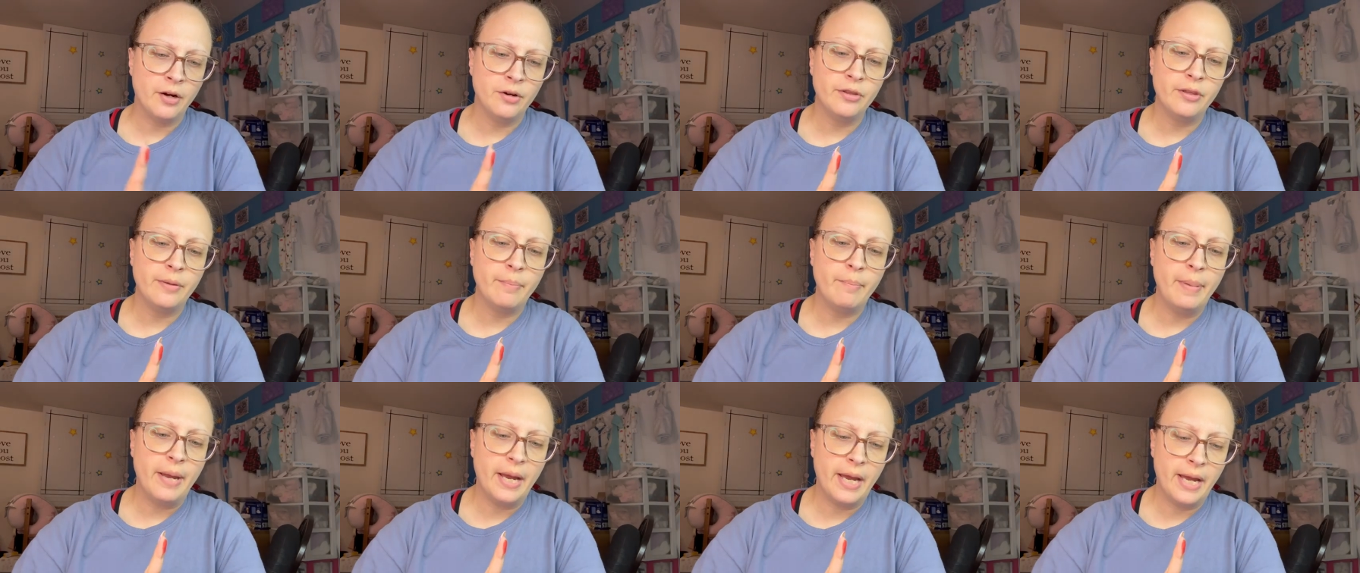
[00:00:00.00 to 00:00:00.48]
The
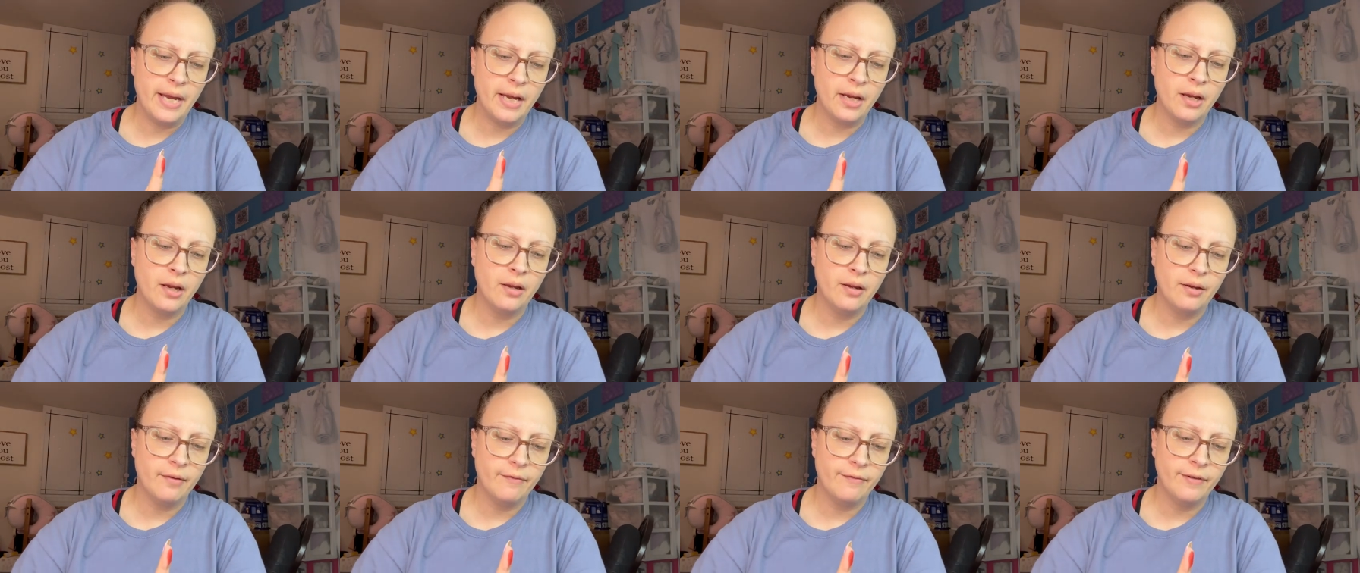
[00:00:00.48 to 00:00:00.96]
back
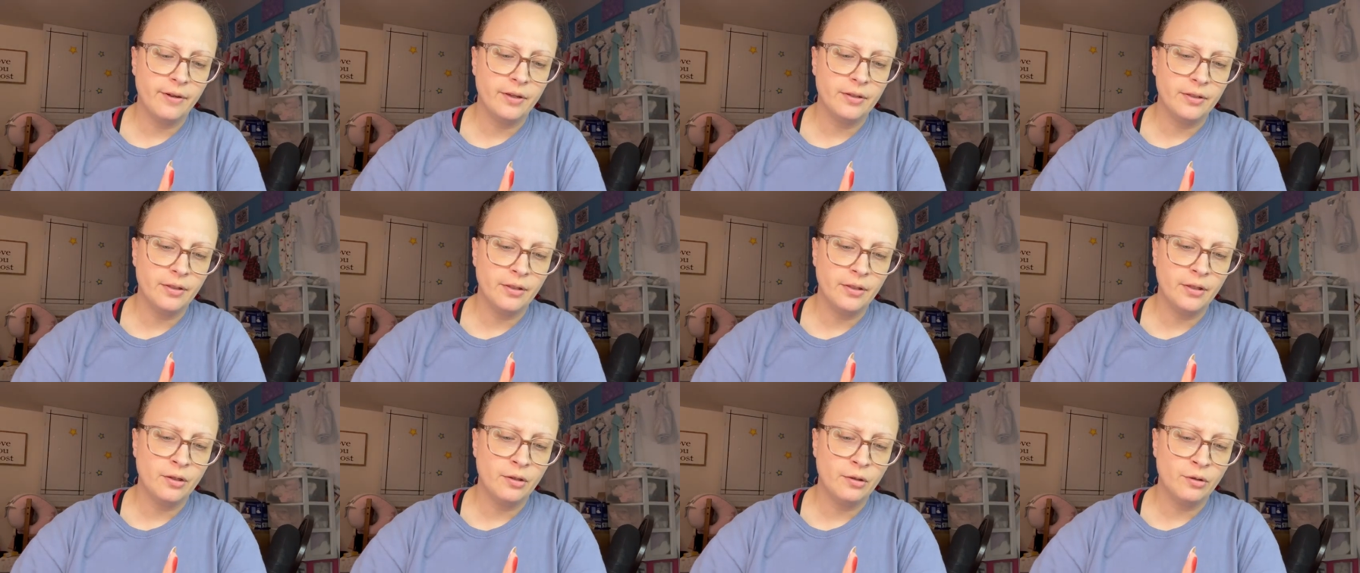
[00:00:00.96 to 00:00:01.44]
felt a
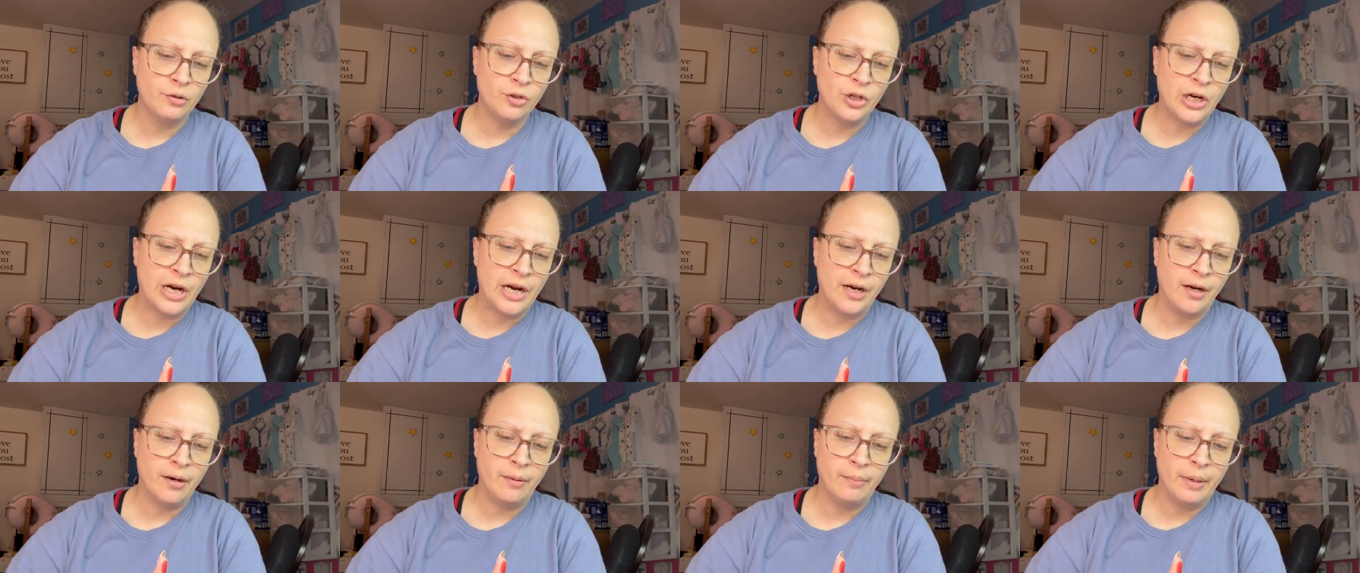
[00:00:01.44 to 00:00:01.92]
little
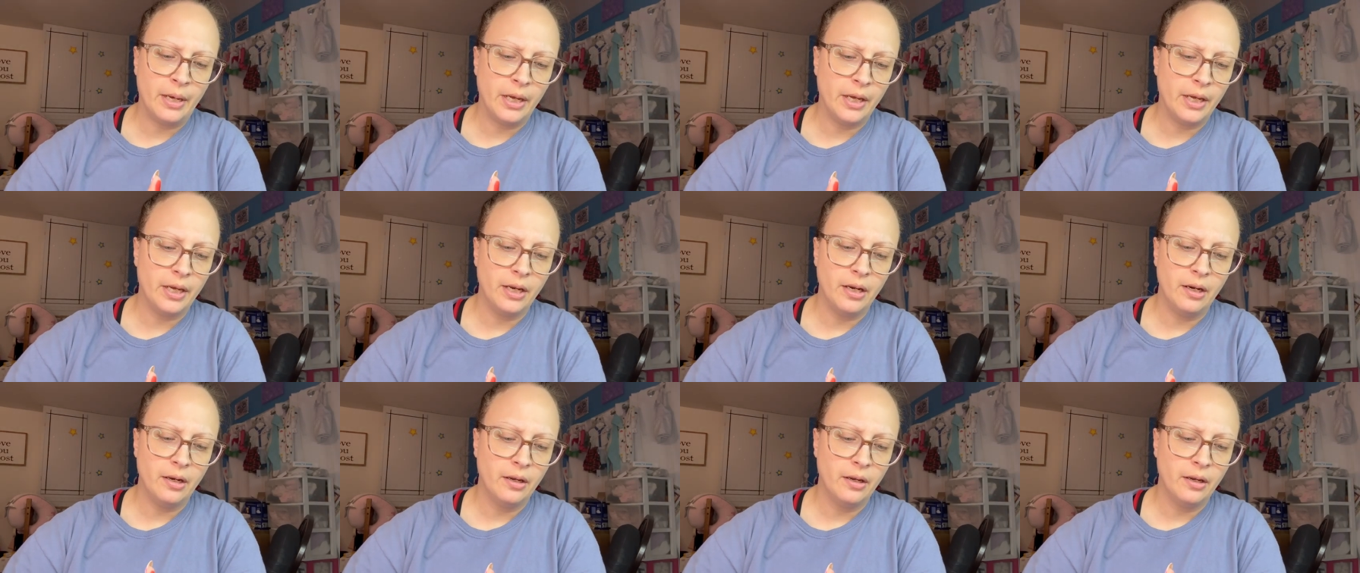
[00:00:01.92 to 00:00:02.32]
drier, but